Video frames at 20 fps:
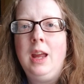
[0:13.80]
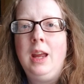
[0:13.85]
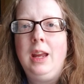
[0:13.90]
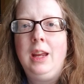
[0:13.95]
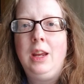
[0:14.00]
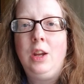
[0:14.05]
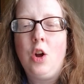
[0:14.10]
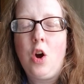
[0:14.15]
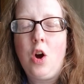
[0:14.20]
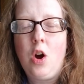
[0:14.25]

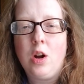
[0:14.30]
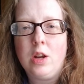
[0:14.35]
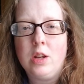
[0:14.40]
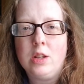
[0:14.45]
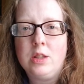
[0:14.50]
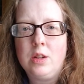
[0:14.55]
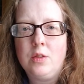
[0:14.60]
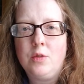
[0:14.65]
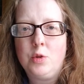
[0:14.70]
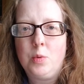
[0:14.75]
in
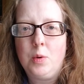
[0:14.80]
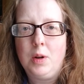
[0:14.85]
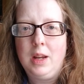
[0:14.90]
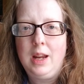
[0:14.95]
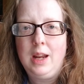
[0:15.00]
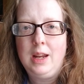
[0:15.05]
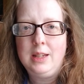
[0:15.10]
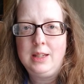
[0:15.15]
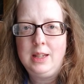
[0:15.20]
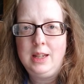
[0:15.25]
August of
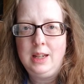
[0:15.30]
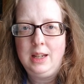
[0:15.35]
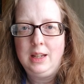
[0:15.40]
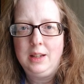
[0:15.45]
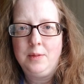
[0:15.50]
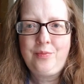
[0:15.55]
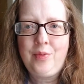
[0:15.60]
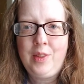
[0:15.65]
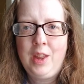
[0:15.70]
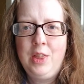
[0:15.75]

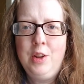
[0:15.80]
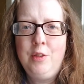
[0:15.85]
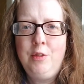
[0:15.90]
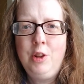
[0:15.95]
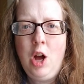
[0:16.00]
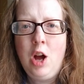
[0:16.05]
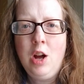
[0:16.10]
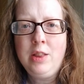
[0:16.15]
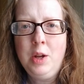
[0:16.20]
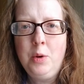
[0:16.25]
2018. The
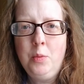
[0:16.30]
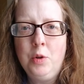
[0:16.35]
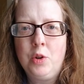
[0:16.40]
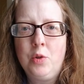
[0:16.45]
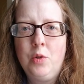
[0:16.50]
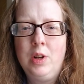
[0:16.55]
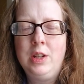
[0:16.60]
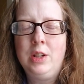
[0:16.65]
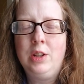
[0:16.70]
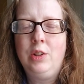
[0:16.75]
vlog that we're
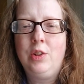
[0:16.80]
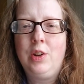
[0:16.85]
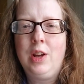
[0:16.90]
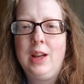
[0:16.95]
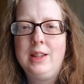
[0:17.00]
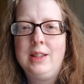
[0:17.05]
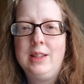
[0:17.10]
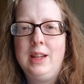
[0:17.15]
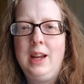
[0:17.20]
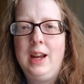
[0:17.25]
going to look
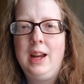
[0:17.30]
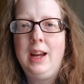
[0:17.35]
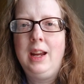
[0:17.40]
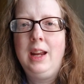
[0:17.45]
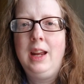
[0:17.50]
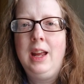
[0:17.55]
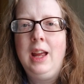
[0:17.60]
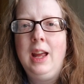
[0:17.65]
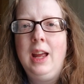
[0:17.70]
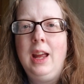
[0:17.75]
at
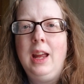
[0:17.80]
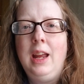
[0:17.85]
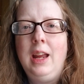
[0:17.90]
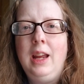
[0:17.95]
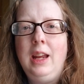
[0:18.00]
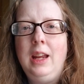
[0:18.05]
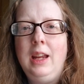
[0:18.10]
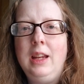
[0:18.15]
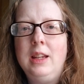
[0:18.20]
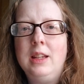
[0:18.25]
today
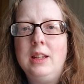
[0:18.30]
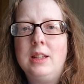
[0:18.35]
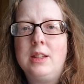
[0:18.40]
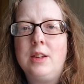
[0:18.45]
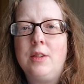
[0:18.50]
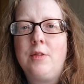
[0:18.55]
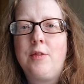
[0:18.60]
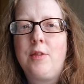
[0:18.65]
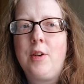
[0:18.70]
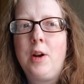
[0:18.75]
is
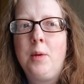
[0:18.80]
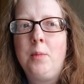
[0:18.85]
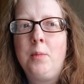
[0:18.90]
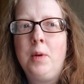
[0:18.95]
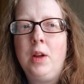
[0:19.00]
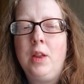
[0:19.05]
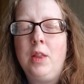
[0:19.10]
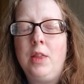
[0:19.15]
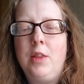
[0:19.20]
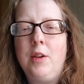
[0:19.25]

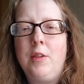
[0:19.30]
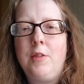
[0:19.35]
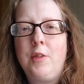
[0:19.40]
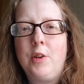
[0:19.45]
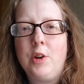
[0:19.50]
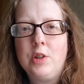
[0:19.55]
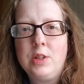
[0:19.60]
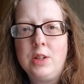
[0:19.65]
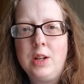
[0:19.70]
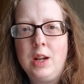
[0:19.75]
from the
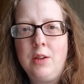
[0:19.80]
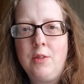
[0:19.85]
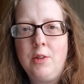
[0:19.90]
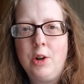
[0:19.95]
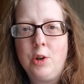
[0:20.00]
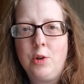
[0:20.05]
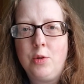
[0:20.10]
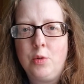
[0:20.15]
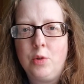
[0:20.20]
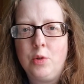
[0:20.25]
first night of
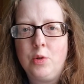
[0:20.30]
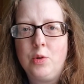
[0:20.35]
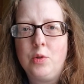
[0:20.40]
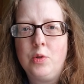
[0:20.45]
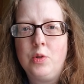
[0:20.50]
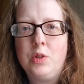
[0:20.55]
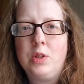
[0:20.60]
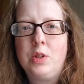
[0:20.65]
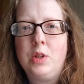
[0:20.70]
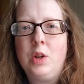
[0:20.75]
our
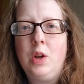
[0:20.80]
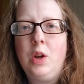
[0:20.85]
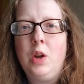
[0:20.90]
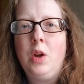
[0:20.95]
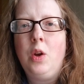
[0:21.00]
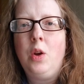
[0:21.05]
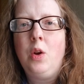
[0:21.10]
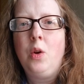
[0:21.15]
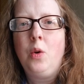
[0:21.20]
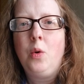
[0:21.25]
cruise.
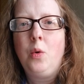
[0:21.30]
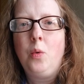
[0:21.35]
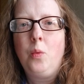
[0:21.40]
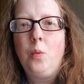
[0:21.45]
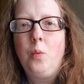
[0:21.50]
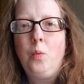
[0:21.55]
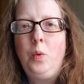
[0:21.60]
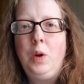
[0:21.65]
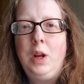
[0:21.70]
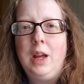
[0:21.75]

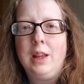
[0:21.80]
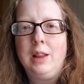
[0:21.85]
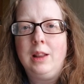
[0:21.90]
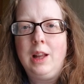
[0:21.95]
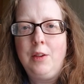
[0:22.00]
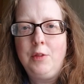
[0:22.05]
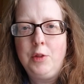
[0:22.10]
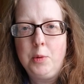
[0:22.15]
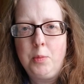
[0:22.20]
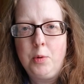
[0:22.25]
We had
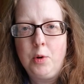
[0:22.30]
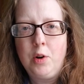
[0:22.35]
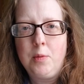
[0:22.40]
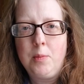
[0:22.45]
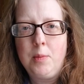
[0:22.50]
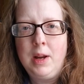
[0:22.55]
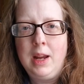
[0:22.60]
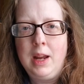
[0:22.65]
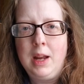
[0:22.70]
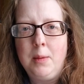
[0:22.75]
left the port of
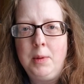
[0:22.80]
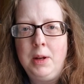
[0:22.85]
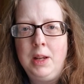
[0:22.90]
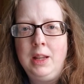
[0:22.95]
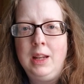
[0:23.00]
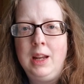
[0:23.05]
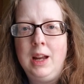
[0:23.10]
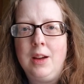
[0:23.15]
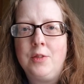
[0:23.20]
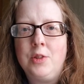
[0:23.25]
Miami
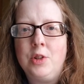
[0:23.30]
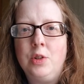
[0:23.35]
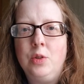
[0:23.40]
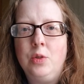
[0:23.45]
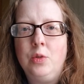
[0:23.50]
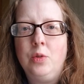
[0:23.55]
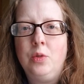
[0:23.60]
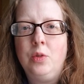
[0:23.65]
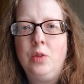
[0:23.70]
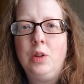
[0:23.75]
in the
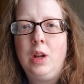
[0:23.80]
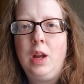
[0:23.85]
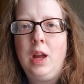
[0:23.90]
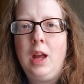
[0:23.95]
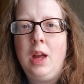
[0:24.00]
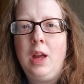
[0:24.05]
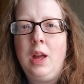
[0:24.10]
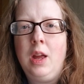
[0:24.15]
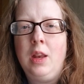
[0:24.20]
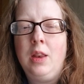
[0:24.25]
afternoon,
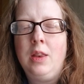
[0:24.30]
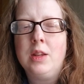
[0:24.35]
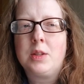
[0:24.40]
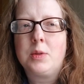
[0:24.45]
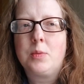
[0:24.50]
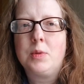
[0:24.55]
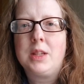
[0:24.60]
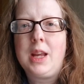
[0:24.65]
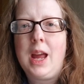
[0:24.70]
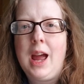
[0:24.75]
and
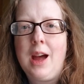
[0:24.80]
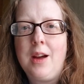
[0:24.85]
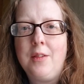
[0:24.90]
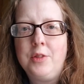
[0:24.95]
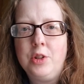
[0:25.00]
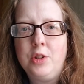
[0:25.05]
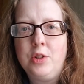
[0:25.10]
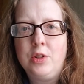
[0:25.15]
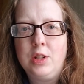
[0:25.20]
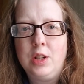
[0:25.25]
this was
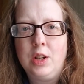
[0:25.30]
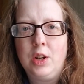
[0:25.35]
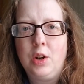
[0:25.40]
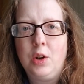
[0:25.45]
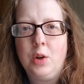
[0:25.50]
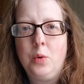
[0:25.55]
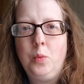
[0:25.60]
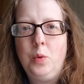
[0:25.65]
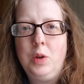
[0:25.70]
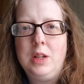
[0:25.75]
after
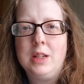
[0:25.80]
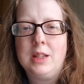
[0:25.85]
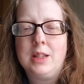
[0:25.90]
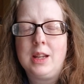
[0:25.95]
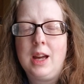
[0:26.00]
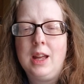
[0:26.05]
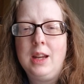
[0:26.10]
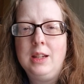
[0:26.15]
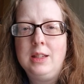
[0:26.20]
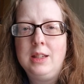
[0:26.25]
dinner. We
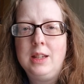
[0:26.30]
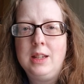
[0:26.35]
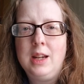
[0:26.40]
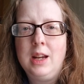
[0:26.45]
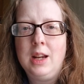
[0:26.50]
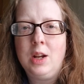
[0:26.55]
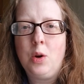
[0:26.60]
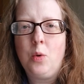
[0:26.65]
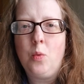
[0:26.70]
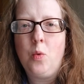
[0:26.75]
decided to
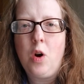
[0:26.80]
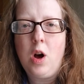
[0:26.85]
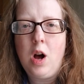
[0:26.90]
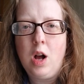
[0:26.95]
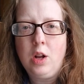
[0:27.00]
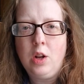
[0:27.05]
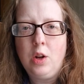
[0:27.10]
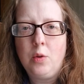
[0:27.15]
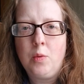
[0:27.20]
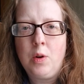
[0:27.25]
take a
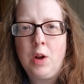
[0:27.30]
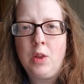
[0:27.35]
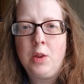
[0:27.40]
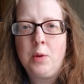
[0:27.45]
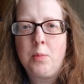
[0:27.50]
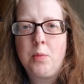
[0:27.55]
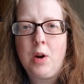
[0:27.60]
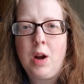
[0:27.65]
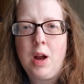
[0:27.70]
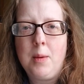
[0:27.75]
walk around
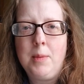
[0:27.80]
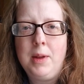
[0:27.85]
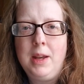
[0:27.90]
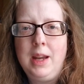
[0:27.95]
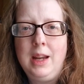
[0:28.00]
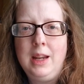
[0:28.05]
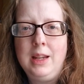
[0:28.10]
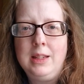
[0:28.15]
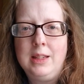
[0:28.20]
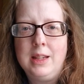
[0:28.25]
the
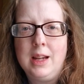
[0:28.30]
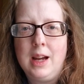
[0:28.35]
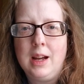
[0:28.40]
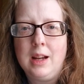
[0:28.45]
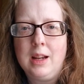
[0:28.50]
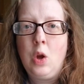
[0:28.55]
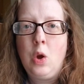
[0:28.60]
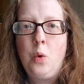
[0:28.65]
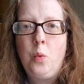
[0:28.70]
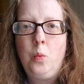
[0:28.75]
promenade
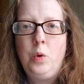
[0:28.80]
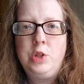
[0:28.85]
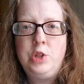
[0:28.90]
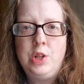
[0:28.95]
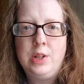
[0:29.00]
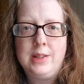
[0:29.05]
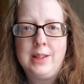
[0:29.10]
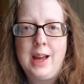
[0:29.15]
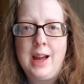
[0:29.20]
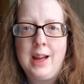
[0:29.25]
deck,
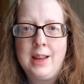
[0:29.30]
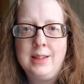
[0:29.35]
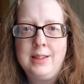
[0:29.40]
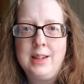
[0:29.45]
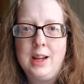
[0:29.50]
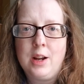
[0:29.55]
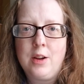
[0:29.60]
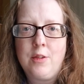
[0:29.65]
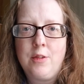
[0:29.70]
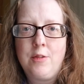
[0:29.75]
which is on
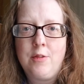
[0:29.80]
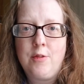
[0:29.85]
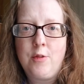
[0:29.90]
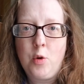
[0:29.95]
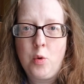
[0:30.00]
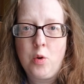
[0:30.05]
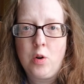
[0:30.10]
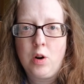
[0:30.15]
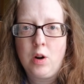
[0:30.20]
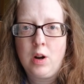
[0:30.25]
deck
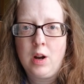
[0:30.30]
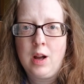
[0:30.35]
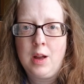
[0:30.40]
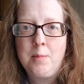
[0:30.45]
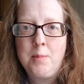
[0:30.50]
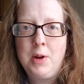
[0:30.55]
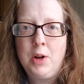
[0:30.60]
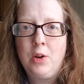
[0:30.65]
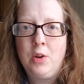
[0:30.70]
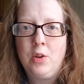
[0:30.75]
four
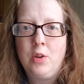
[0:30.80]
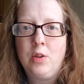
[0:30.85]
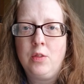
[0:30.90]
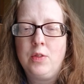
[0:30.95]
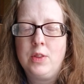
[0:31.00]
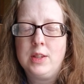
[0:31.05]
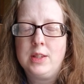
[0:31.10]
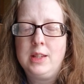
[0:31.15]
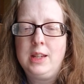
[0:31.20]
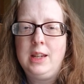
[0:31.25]
on Mariner
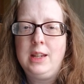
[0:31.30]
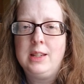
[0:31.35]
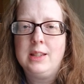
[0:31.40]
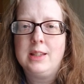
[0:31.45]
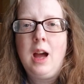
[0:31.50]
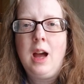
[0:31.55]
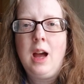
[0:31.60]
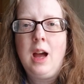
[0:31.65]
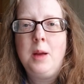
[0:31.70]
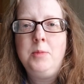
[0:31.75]
of the
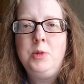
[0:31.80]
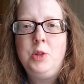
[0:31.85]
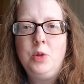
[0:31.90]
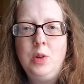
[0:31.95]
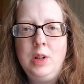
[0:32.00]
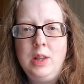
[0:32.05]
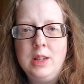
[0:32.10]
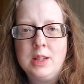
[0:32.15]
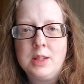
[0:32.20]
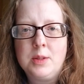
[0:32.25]
Seas. I'm
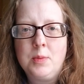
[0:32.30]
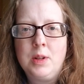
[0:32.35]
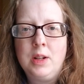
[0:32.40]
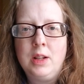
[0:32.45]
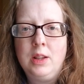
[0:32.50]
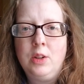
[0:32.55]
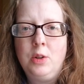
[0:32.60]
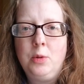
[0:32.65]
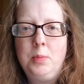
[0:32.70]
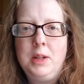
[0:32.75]
doing this one
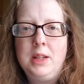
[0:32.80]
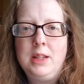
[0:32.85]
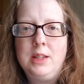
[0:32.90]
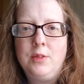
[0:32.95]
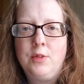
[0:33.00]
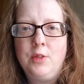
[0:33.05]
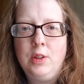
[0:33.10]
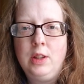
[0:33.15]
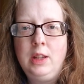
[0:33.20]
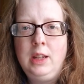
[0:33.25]
a little bit
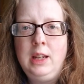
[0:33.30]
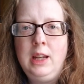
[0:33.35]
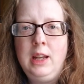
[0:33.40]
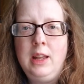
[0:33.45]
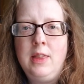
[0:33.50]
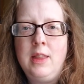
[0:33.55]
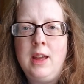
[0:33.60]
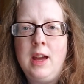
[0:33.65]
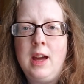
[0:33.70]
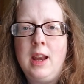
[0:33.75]
differently
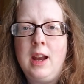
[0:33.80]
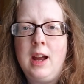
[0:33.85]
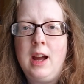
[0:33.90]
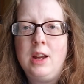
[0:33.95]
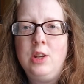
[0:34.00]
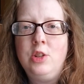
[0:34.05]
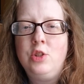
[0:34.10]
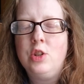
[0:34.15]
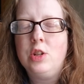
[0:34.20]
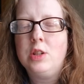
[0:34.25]
in that
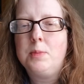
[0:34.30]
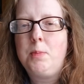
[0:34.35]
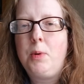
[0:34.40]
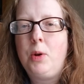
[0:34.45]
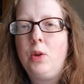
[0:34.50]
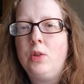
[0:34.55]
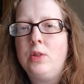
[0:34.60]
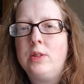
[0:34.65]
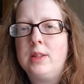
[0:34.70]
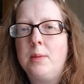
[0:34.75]
I just
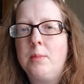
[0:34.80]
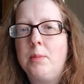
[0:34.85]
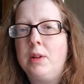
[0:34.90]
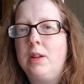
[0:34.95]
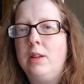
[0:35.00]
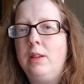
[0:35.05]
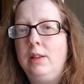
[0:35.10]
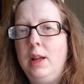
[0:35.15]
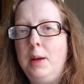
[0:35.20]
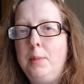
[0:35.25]
pulled some
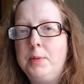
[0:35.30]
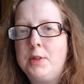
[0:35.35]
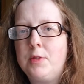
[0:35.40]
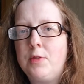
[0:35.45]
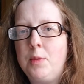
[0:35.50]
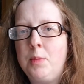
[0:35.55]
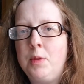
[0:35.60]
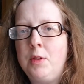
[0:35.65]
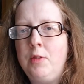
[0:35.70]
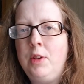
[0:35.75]
clips
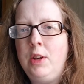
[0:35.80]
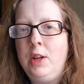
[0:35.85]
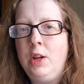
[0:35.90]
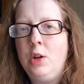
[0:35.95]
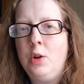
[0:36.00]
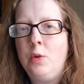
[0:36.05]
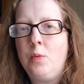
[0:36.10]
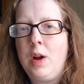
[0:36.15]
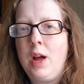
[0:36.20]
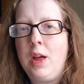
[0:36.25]
from the
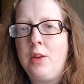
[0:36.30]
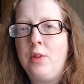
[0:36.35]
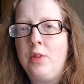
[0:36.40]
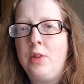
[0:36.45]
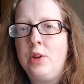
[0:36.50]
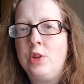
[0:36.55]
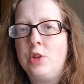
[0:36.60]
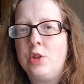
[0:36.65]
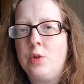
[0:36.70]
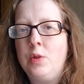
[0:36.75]
video rather
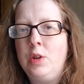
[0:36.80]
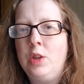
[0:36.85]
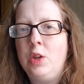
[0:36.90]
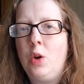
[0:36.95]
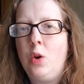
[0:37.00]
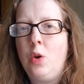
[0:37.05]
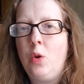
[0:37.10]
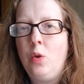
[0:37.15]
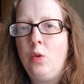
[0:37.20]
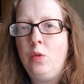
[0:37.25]
than showing the
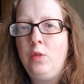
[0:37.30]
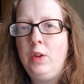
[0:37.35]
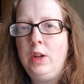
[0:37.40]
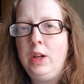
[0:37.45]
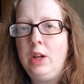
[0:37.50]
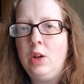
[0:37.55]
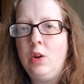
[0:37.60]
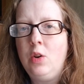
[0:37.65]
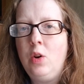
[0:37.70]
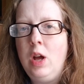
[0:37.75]
whole
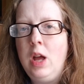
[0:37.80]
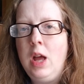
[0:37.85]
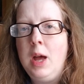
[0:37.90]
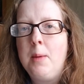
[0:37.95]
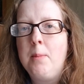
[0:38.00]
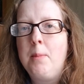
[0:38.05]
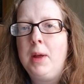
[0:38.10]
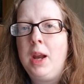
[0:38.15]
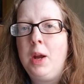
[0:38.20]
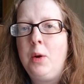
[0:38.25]
video,
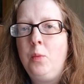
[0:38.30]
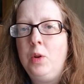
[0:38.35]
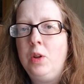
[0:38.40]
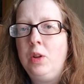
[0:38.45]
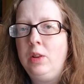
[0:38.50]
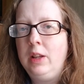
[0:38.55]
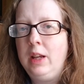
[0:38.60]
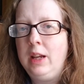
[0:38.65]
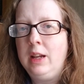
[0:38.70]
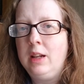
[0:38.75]
but I
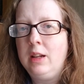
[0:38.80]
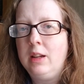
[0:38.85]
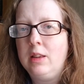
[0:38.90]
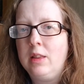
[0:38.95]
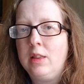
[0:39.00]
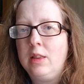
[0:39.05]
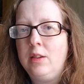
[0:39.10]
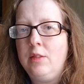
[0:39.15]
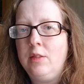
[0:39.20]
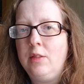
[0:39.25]
will link
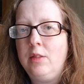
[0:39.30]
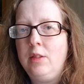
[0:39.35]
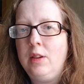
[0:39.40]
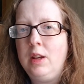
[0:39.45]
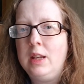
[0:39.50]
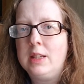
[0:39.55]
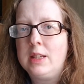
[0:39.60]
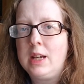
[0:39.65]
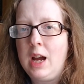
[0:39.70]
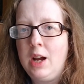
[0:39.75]
the
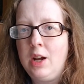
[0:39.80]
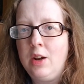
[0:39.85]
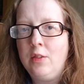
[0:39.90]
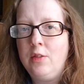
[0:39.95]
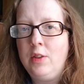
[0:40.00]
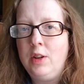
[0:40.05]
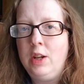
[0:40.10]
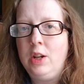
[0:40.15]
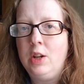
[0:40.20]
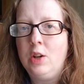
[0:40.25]
entire
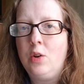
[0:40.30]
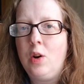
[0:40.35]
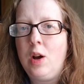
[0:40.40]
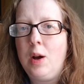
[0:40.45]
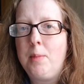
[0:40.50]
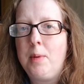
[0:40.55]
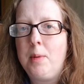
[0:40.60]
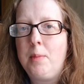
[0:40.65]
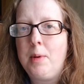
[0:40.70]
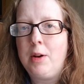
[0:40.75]
video
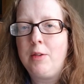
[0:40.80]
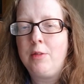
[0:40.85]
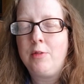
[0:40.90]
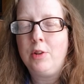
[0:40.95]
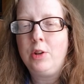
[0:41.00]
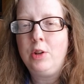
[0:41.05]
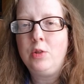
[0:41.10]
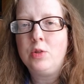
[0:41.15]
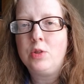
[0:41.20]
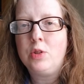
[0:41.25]
up above
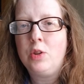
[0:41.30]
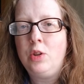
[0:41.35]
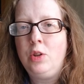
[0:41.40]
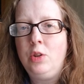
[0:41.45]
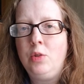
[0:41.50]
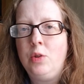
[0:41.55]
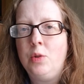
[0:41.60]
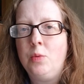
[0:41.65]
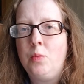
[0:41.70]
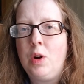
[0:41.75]
for you so that
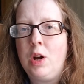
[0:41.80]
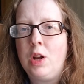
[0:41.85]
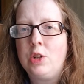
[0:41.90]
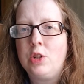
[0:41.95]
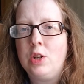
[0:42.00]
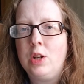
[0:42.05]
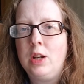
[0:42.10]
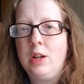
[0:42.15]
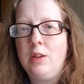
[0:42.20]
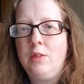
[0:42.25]
you can
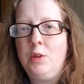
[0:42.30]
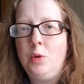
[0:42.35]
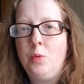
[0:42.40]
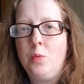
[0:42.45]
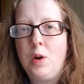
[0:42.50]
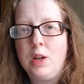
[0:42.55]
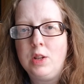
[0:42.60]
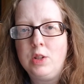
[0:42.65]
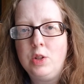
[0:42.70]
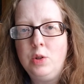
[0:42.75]
watch it if you
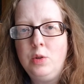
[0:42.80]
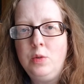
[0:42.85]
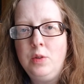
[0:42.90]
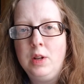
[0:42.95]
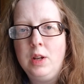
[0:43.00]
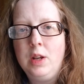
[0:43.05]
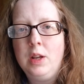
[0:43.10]
want to.